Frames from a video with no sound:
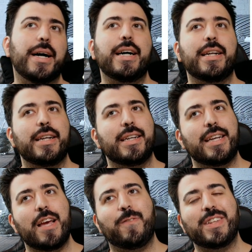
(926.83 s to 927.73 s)
but
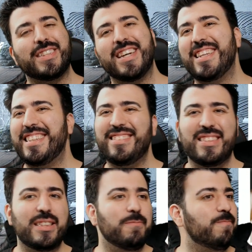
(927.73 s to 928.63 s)
if it's not
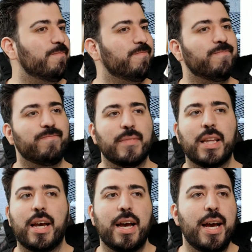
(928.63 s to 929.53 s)
easy,
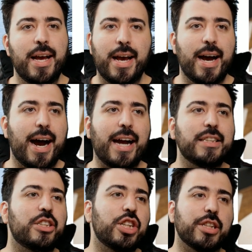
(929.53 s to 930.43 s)
I
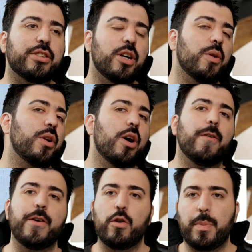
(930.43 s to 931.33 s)
just don't know
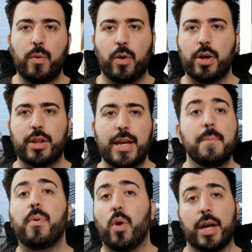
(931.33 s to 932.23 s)
if it would be worth
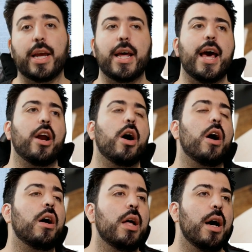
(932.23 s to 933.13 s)
importing it at
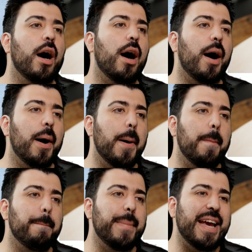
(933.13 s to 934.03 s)
all.
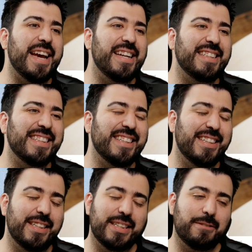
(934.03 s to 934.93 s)
Um, and
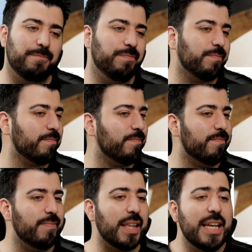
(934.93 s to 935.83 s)

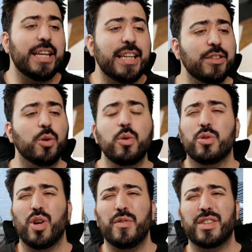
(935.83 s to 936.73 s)
it needs
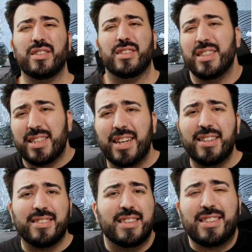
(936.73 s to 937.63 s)
Google services. It
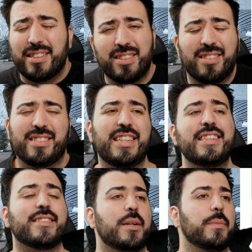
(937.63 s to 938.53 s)
does. It, it just
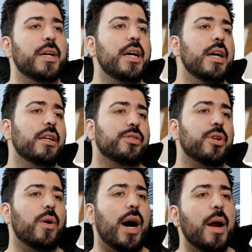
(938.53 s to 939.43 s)
needs them.
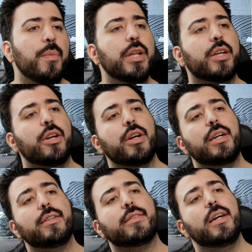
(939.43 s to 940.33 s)
So I'm really
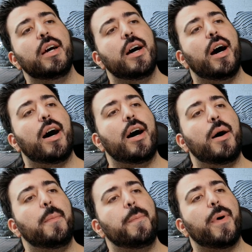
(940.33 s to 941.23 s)
curious.
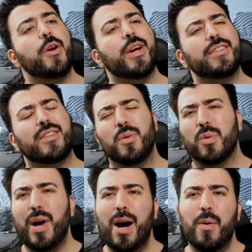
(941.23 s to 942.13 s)
Um, are you guys done
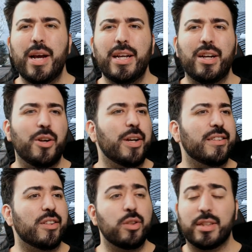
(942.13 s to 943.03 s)
with Huawei? Are you
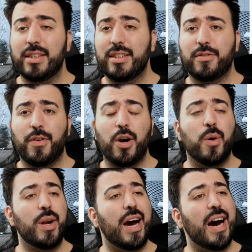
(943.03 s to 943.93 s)
guys interested in this
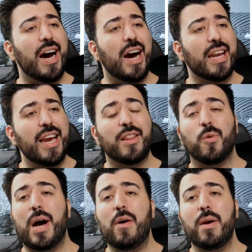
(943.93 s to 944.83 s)
phone? Again,
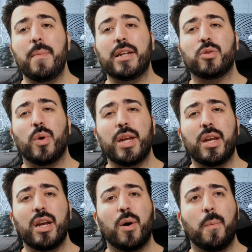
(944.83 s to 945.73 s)
the Huawei Mate
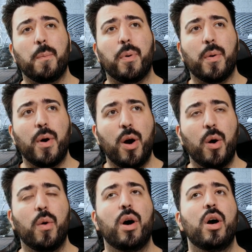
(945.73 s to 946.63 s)
20
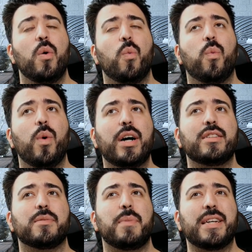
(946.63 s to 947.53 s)
Pro
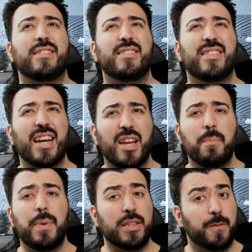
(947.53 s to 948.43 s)
was my
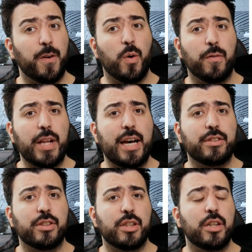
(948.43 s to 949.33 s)
second best phone of
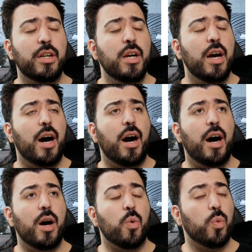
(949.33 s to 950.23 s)
last year.
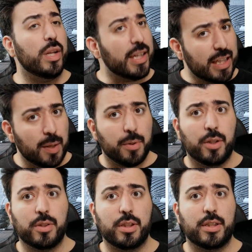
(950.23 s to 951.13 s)
Uh, really came
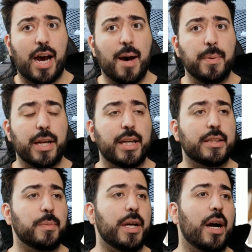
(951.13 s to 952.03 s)
close to topping
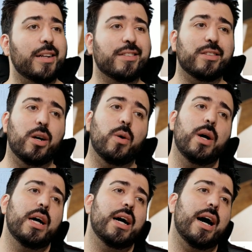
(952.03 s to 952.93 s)
it, to be honest.
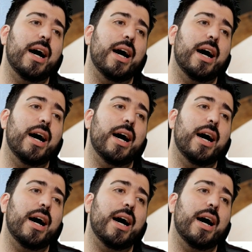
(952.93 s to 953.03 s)
So